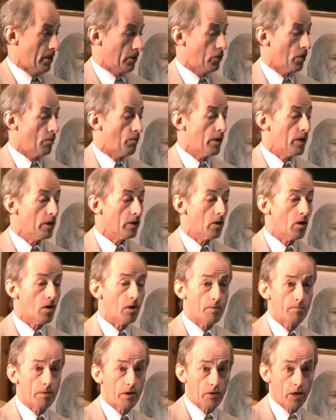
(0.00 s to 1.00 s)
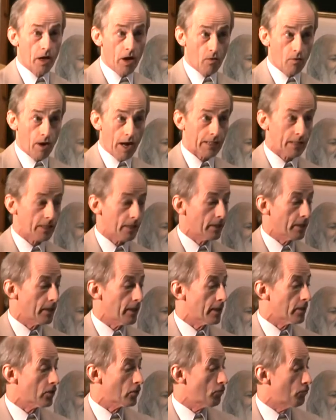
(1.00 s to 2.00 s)
So I want to talk about rasa,
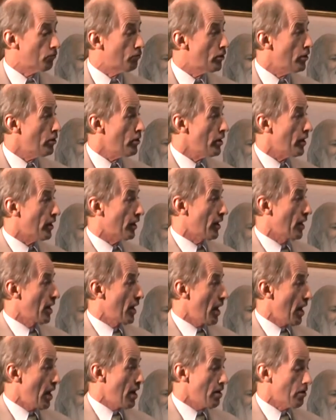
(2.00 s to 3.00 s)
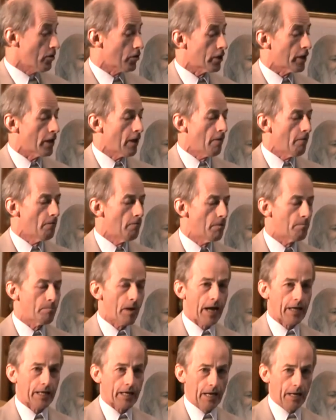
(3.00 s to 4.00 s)
taste, virya, energy,
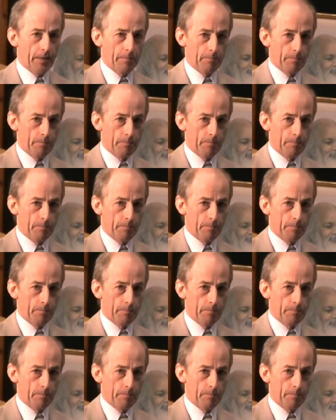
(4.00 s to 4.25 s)
vipaka.